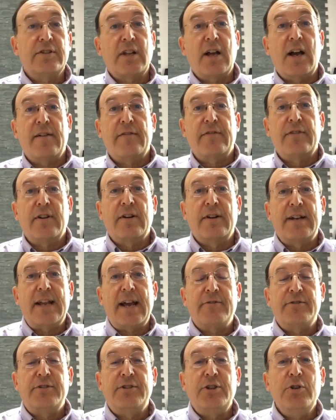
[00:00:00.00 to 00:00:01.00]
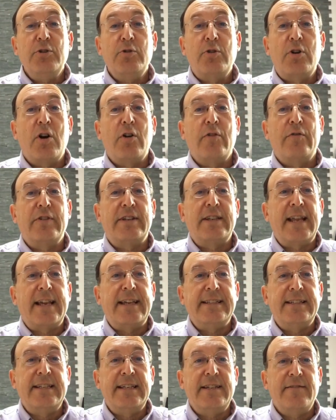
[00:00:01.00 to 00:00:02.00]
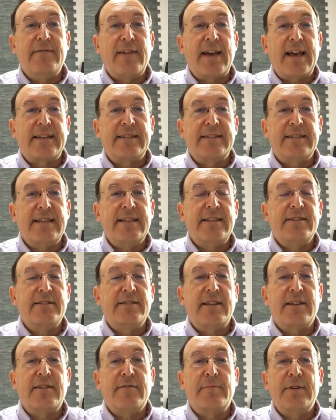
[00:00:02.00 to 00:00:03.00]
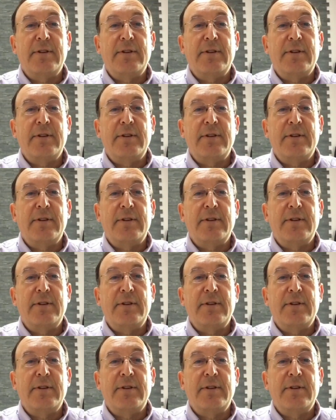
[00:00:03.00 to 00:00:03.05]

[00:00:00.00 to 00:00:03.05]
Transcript: off, there are now 2 COVID-19 vaccines that have been